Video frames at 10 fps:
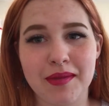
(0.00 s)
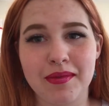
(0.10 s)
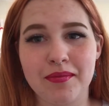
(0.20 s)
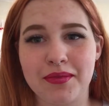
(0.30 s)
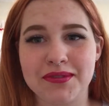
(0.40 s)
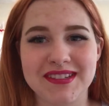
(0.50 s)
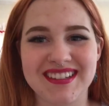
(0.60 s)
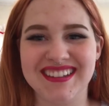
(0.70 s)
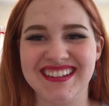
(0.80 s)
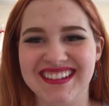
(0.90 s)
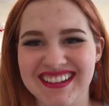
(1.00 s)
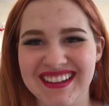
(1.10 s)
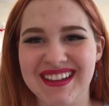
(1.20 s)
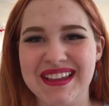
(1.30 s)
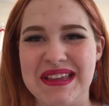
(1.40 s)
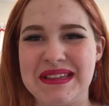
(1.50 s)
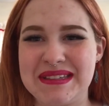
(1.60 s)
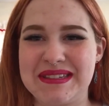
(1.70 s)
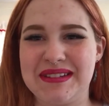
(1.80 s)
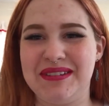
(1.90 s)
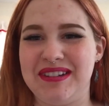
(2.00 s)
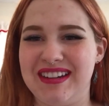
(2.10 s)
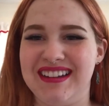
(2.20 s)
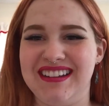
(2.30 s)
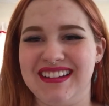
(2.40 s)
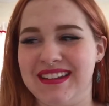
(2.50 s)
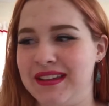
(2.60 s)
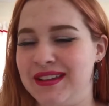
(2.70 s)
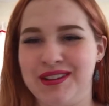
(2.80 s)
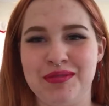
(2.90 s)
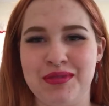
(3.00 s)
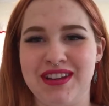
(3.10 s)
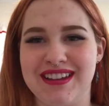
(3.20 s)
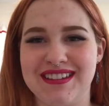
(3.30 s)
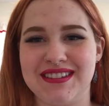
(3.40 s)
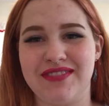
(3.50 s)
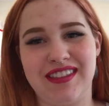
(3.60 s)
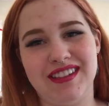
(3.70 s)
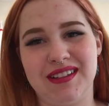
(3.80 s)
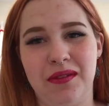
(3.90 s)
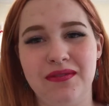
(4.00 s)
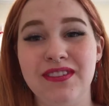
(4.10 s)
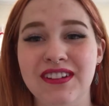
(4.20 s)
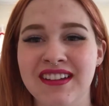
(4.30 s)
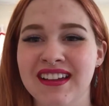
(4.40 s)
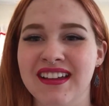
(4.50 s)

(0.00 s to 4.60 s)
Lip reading: pimples. So hope you guys find this helpful.